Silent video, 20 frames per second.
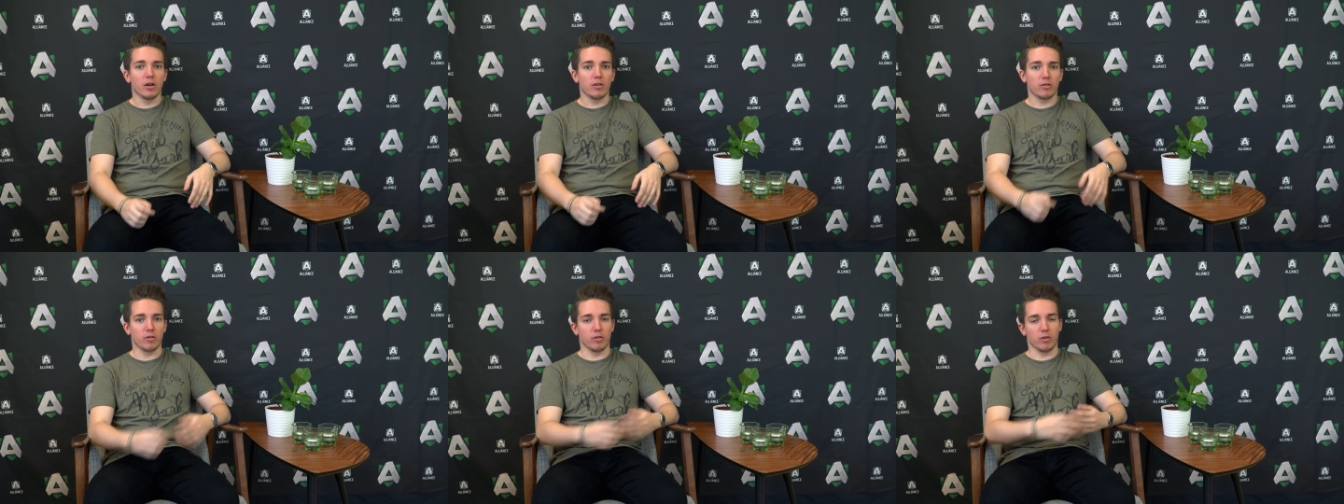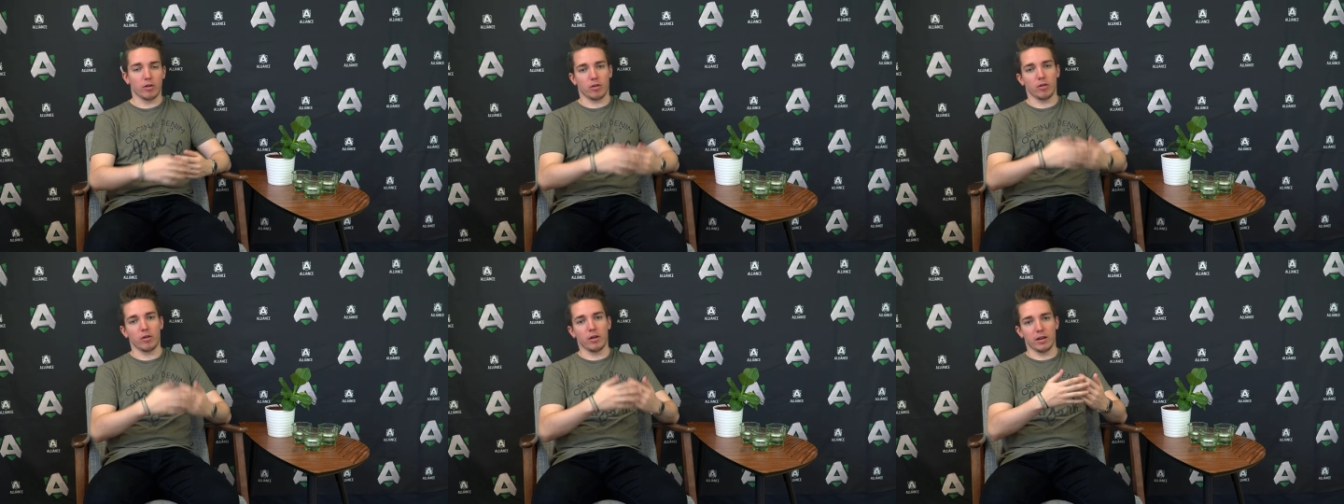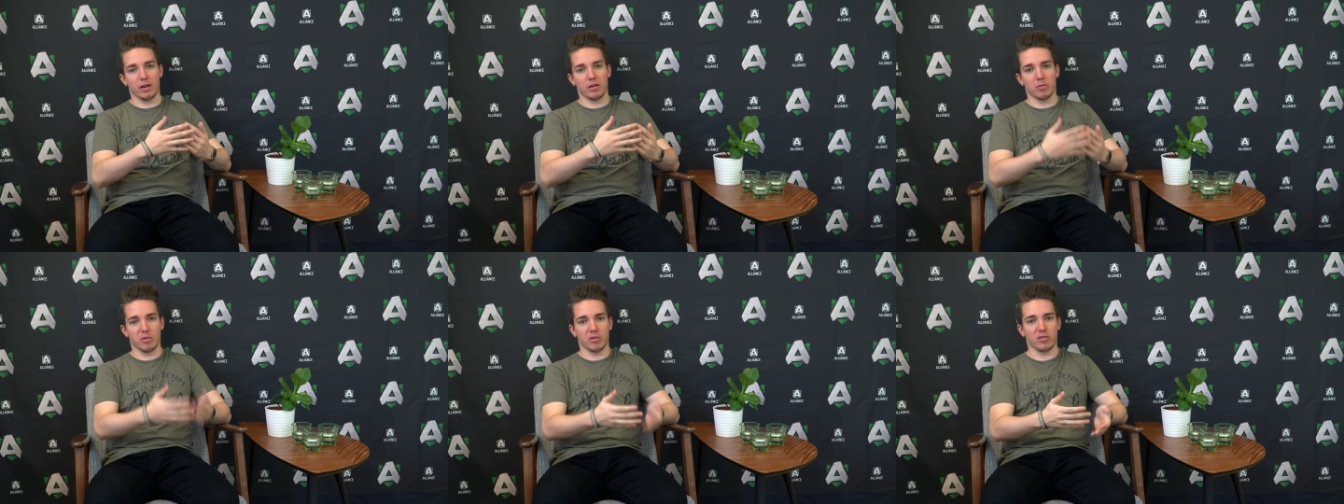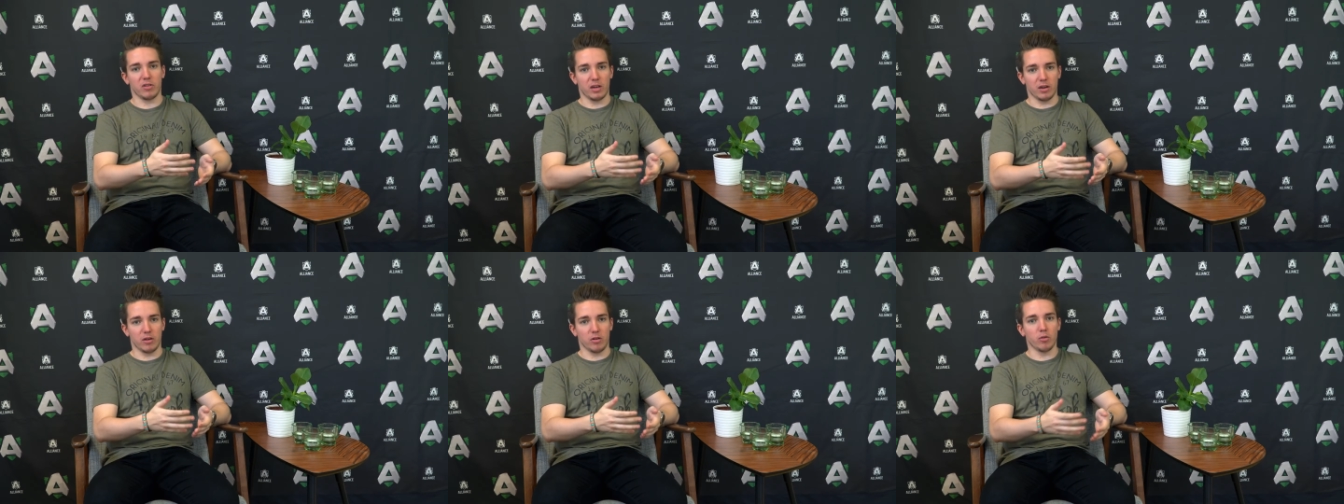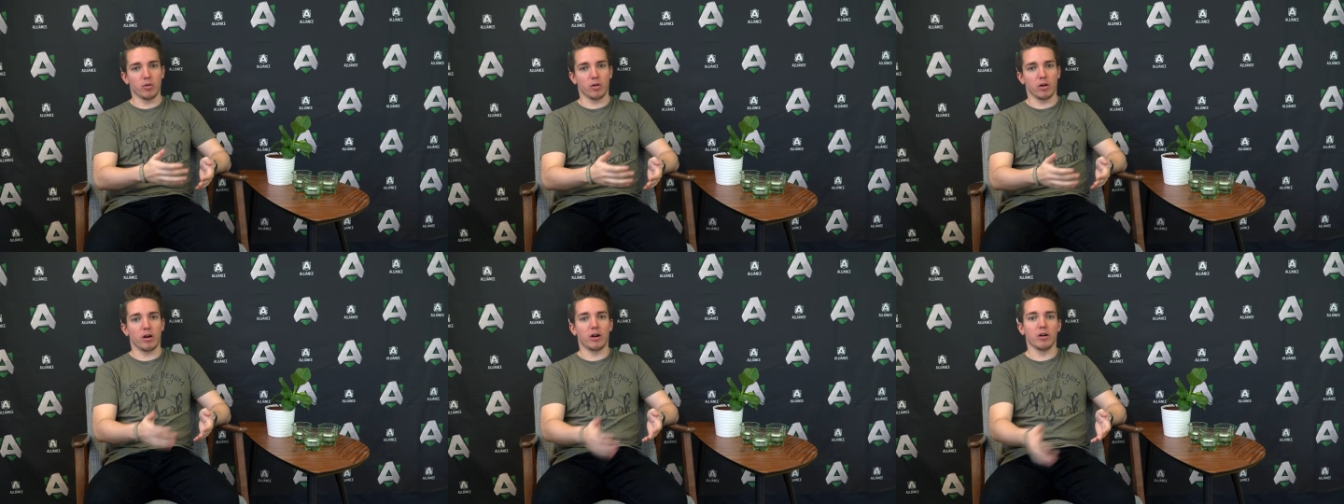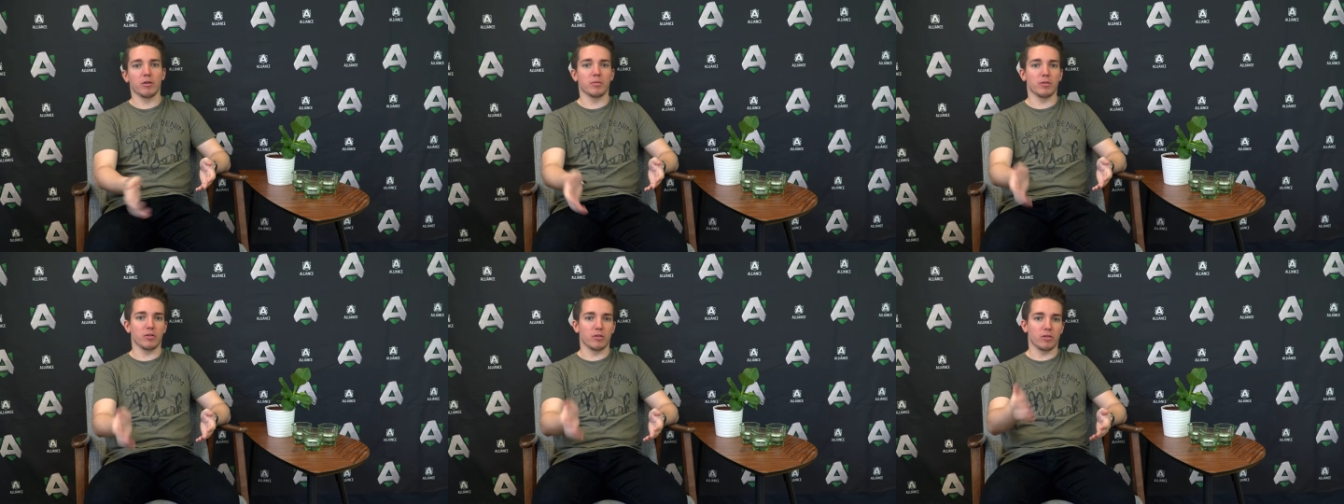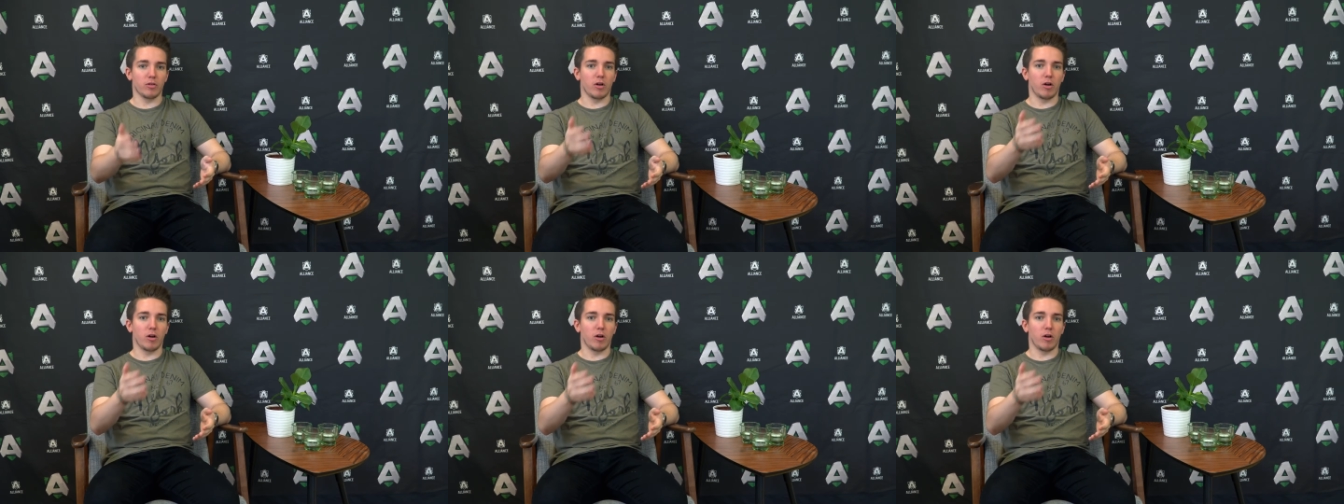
So not only did we see new cards, but